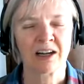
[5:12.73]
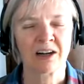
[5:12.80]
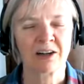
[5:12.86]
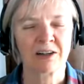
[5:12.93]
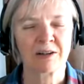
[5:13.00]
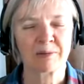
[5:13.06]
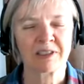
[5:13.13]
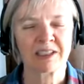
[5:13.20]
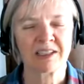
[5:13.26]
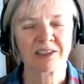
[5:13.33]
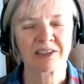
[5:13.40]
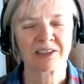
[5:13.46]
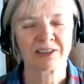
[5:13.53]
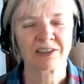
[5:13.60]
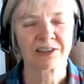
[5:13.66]
art
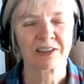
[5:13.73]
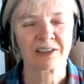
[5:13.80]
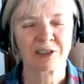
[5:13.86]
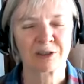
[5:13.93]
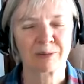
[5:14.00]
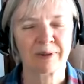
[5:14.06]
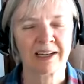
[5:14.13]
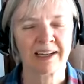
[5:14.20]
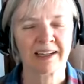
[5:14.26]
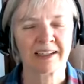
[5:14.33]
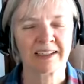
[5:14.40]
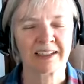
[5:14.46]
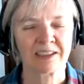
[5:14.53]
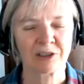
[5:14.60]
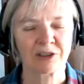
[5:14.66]
materials in your
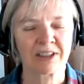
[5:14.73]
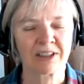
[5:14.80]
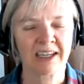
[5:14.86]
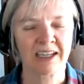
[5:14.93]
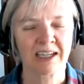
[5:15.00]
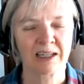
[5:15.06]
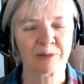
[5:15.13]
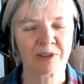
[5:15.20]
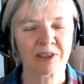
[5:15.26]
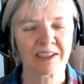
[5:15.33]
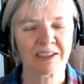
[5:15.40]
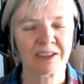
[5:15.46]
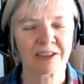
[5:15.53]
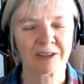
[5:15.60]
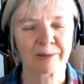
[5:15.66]
bag and your camera
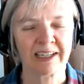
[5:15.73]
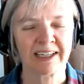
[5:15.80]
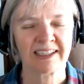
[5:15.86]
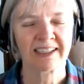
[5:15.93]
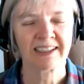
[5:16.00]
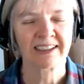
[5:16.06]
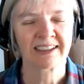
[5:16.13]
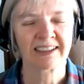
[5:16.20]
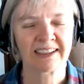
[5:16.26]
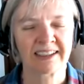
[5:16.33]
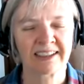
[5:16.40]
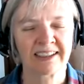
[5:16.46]
in your bag